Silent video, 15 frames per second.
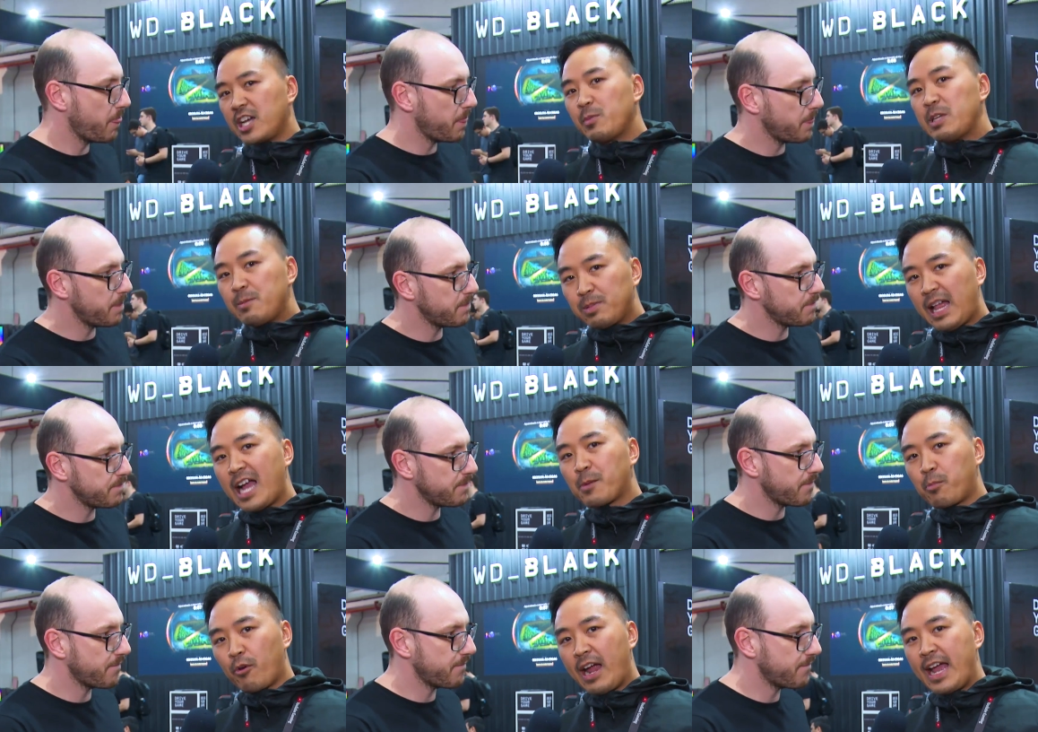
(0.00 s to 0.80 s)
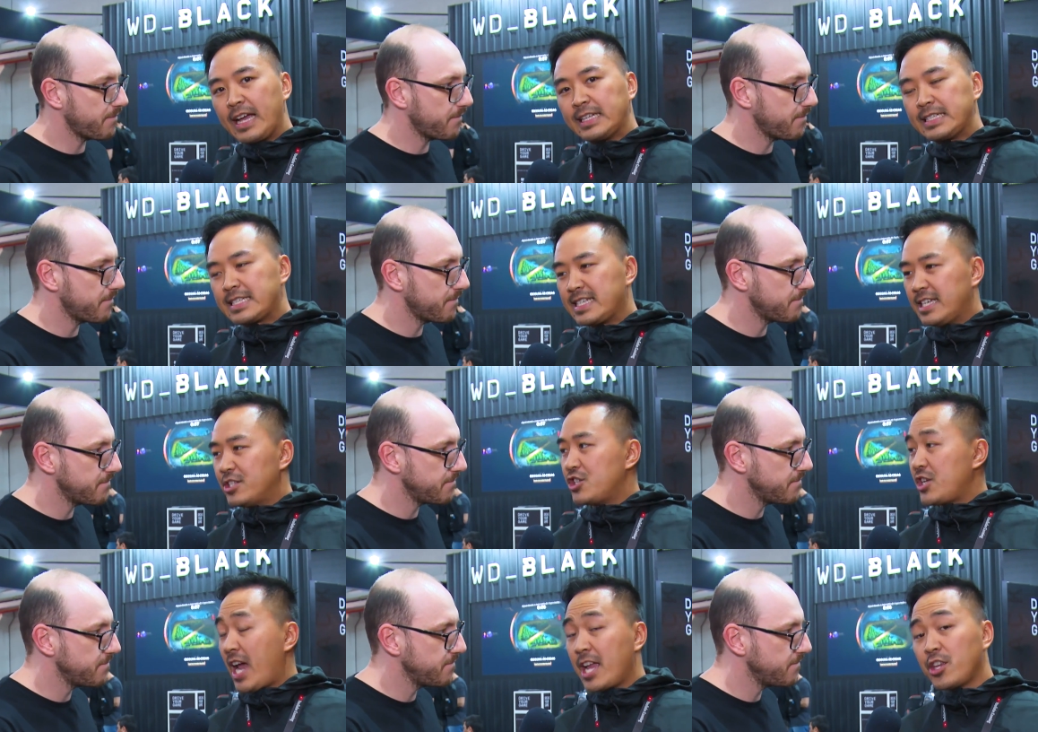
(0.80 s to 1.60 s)
Speaker 1: W D Black brand in
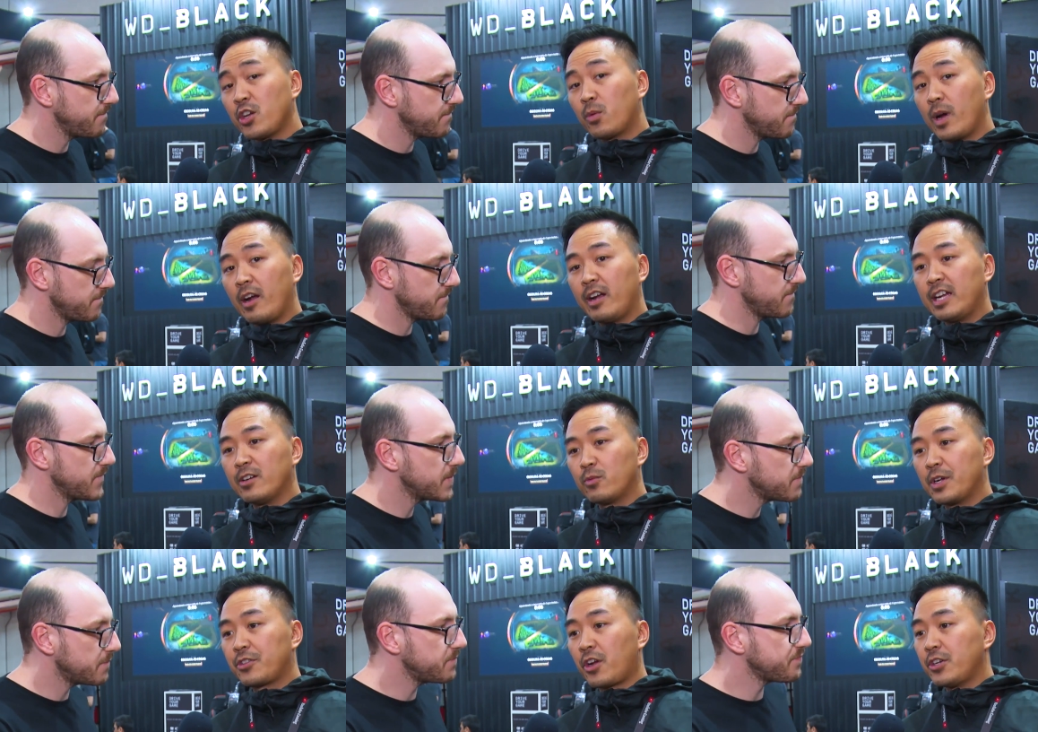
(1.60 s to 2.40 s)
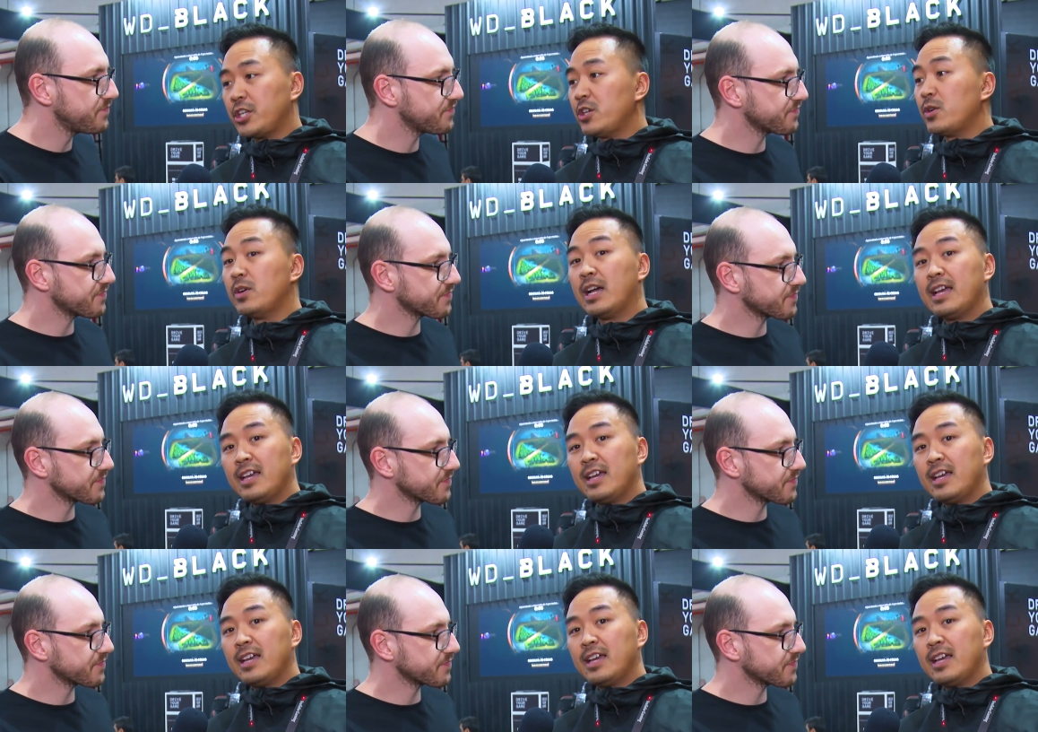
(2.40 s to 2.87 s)
January with our new